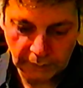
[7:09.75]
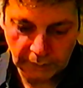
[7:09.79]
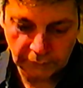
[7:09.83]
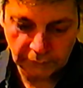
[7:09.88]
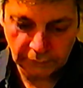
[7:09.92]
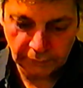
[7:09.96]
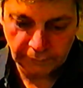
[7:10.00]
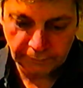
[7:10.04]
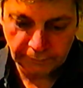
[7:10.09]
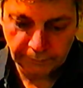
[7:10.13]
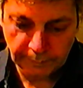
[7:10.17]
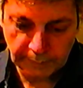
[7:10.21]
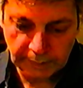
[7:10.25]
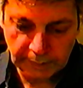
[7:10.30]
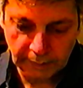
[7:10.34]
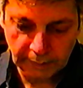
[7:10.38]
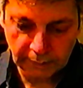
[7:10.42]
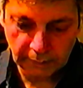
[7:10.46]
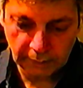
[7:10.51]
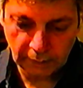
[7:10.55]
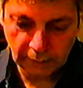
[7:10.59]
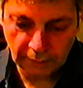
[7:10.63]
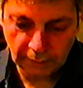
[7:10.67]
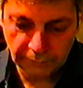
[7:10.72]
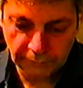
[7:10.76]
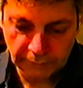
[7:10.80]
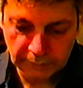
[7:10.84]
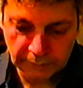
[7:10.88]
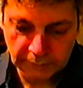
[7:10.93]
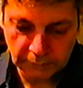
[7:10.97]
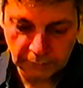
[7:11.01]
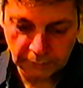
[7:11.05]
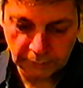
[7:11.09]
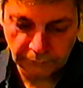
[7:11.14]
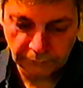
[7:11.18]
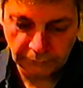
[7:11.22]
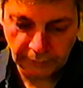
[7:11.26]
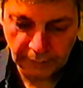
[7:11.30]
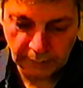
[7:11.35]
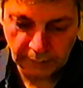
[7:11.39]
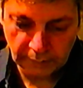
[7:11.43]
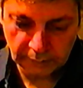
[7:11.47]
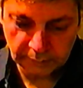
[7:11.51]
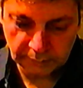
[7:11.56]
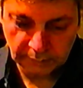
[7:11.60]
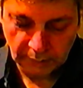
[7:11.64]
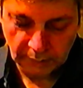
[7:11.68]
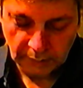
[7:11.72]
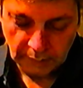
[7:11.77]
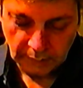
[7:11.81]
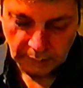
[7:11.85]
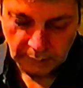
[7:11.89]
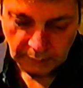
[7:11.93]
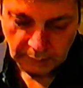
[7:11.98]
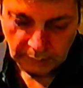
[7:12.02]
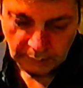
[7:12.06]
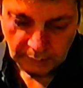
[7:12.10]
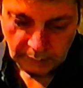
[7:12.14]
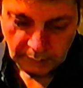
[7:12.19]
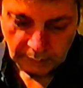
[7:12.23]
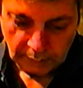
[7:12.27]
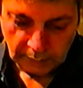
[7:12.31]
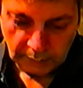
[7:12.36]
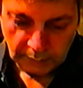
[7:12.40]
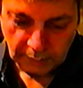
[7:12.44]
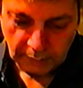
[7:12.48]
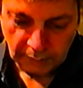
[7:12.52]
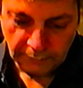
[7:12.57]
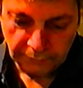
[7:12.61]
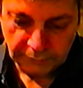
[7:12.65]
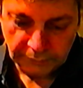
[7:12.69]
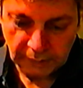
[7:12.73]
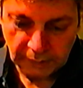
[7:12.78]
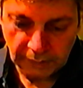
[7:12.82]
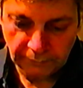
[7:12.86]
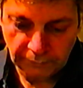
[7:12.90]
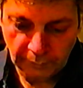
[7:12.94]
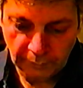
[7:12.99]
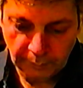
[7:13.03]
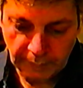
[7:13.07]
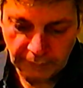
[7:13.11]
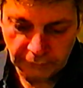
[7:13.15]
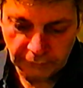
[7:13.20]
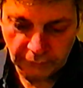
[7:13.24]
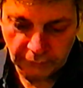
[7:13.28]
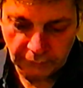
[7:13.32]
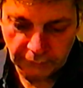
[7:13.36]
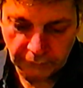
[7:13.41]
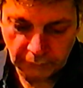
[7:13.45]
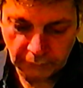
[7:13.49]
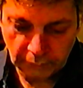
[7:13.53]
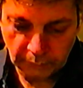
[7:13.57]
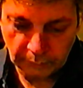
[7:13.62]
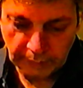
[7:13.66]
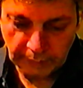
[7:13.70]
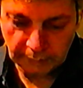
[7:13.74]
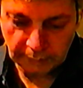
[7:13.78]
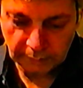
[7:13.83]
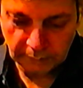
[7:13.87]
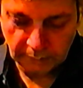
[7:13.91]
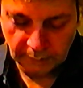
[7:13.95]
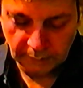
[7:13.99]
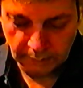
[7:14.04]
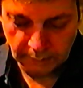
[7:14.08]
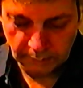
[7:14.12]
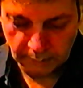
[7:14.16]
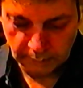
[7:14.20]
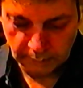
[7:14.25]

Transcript: the chief medical officer fails if the information is correct.